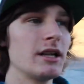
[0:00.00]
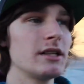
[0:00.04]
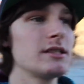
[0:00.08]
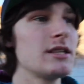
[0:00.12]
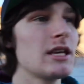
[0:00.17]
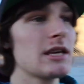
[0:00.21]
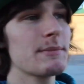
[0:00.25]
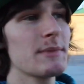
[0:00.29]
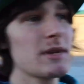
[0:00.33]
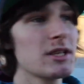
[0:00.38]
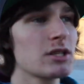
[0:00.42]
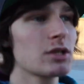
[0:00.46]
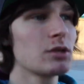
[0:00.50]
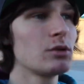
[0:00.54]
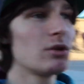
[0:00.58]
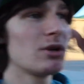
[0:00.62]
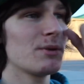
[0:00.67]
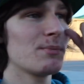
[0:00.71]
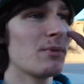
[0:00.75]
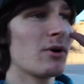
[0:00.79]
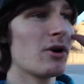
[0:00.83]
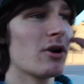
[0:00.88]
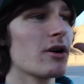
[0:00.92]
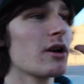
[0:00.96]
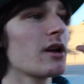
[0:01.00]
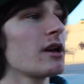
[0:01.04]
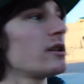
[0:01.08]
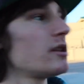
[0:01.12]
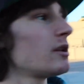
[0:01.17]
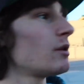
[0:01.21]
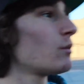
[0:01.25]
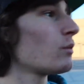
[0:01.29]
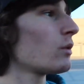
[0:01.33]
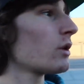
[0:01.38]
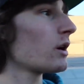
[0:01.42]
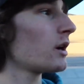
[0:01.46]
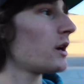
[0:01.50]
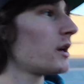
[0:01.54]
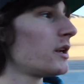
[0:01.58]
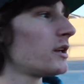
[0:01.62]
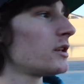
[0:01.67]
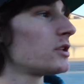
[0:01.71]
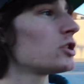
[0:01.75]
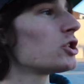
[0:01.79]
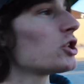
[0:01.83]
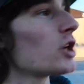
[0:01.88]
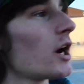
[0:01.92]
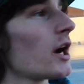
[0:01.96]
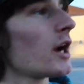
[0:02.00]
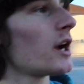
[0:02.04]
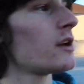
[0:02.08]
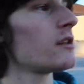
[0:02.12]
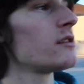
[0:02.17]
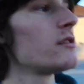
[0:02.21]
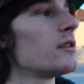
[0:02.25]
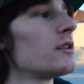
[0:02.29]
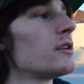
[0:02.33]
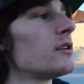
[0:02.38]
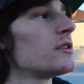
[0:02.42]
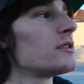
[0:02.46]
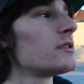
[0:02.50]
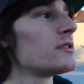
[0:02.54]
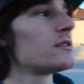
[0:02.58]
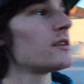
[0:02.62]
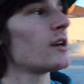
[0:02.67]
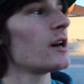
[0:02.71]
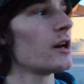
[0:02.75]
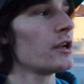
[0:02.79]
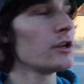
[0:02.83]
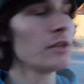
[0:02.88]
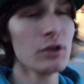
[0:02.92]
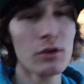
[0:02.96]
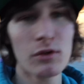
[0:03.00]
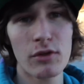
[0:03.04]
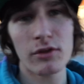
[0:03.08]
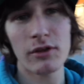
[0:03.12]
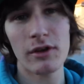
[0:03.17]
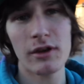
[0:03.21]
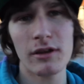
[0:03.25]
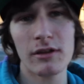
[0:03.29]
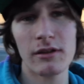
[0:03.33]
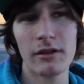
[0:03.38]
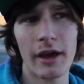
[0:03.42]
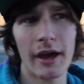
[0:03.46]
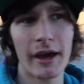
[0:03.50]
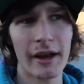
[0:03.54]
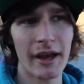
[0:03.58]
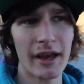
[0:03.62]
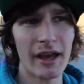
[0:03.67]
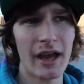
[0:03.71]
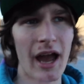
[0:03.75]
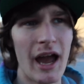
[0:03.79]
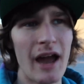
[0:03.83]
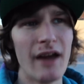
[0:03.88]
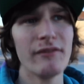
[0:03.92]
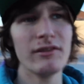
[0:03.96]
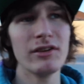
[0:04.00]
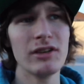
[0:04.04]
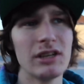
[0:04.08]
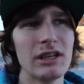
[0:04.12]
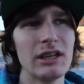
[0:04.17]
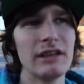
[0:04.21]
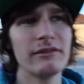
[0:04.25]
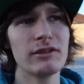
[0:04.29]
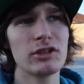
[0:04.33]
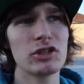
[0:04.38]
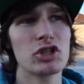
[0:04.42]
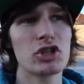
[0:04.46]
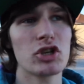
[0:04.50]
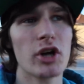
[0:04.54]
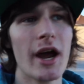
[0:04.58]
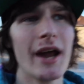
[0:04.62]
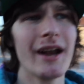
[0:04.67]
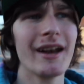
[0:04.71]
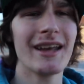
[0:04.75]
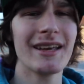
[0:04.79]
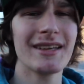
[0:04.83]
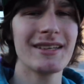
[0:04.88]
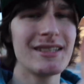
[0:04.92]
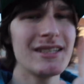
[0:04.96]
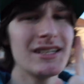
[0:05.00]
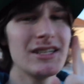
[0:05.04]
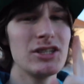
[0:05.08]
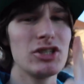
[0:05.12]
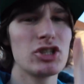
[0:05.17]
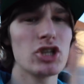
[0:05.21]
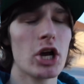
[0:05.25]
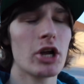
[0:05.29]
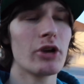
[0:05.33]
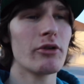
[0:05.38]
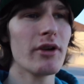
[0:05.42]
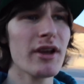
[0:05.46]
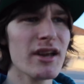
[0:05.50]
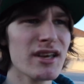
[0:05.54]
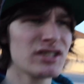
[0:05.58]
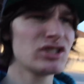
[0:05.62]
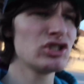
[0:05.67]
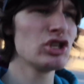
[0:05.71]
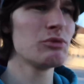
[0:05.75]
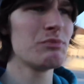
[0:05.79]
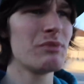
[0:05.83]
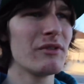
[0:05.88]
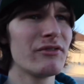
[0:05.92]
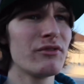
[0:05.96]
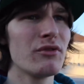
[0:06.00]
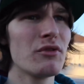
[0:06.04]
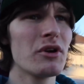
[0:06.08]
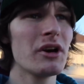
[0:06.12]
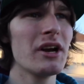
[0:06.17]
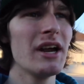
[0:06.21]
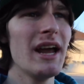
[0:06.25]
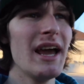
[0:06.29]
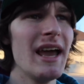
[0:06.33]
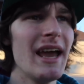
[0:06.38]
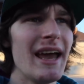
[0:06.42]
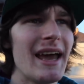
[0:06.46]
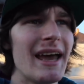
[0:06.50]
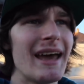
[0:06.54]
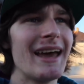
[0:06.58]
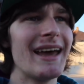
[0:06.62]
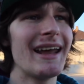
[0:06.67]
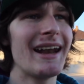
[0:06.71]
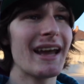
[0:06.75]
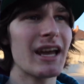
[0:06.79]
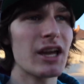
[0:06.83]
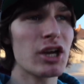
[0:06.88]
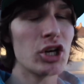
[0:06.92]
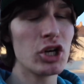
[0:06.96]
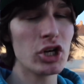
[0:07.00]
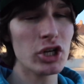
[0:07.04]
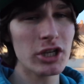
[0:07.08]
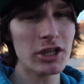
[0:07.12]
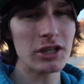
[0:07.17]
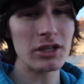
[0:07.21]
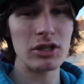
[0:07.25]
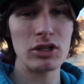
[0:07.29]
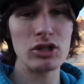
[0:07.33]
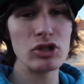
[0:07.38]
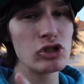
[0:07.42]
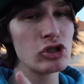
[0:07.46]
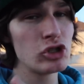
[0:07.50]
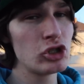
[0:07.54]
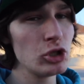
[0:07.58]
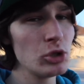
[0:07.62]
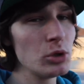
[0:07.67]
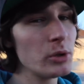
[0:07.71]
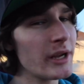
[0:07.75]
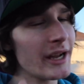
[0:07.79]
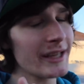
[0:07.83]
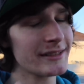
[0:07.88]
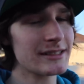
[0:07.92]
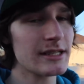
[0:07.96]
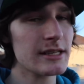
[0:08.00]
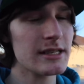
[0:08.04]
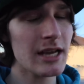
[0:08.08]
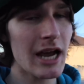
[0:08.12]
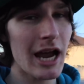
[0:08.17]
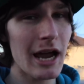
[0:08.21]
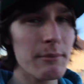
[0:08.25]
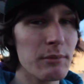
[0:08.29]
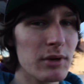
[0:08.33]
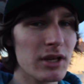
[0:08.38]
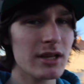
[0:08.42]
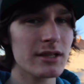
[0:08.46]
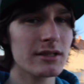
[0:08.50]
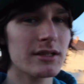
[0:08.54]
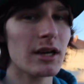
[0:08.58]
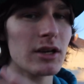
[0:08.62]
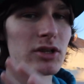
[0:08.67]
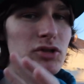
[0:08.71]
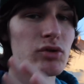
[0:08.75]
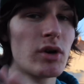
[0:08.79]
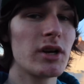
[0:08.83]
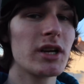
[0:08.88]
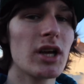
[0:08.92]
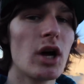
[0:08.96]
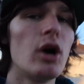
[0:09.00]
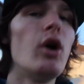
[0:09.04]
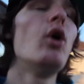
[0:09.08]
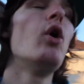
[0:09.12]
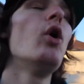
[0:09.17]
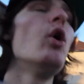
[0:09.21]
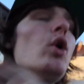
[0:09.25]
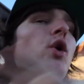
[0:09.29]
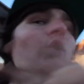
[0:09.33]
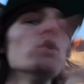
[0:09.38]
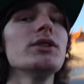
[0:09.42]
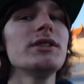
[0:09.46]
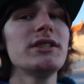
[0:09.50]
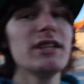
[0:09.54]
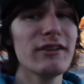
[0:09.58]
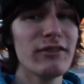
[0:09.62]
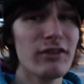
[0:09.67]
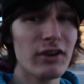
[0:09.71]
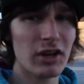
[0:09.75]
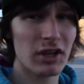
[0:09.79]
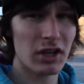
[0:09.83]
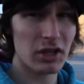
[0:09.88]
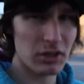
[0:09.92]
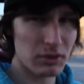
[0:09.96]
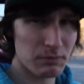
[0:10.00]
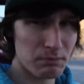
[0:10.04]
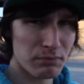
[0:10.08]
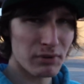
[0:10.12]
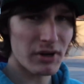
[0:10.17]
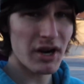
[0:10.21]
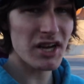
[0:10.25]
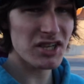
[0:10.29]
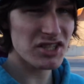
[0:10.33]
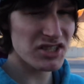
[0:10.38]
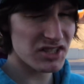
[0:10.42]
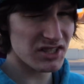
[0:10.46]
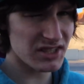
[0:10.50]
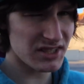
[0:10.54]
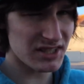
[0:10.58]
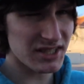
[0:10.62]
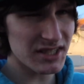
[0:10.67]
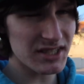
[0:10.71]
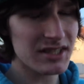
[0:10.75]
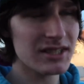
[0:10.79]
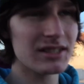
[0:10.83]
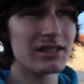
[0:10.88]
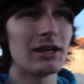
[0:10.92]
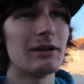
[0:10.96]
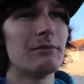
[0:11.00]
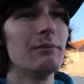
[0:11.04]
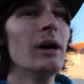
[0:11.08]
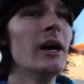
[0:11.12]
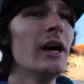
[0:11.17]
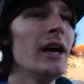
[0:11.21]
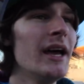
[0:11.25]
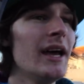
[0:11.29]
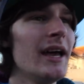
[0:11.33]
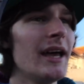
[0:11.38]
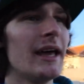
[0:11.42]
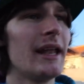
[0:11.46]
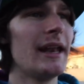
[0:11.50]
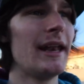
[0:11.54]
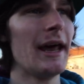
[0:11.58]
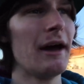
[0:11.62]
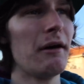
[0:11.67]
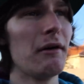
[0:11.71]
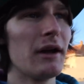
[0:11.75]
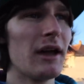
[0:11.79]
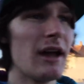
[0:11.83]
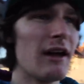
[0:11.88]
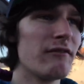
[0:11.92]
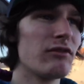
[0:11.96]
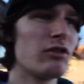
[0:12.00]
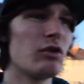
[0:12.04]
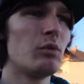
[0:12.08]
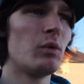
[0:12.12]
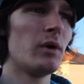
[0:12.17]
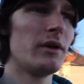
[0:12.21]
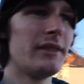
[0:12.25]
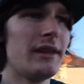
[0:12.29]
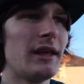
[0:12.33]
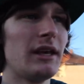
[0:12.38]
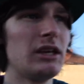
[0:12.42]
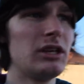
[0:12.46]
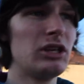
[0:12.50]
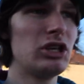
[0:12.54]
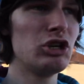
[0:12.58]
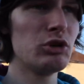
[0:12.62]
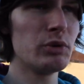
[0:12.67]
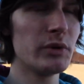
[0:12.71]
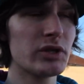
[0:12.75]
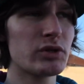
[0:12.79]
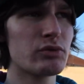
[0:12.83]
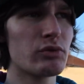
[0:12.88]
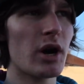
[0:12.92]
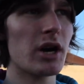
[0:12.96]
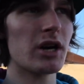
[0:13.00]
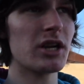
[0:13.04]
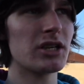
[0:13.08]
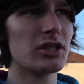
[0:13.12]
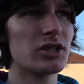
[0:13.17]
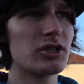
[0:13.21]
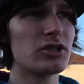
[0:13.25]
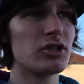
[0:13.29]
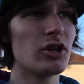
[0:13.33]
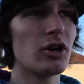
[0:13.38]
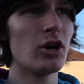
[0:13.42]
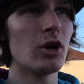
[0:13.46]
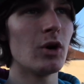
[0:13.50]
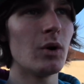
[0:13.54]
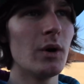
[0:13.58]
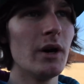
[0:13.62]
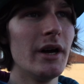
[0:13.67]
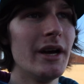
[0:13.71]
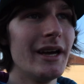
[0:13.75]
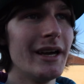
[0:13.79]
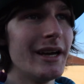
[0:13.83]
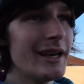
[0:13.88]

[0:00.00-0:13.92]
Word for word: to take my scooter apart and then we're going to try this uh, new thing that I haven't even tried and I've seen Jon Reyes do it before and I couldn't do it at the time because I was running a whole different compression system and now I have the one that he was running so